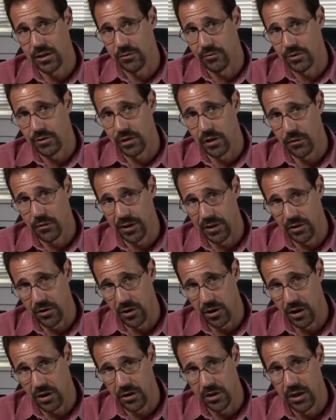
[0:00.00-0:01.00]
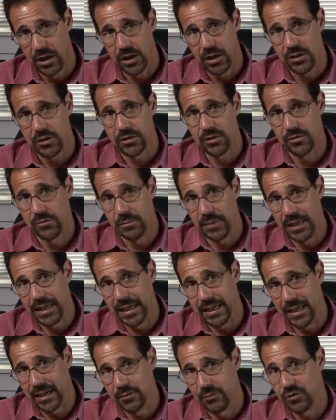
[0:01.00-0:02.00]
that was going on to
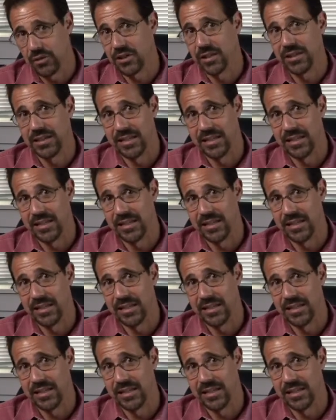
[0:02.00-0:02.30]
being able to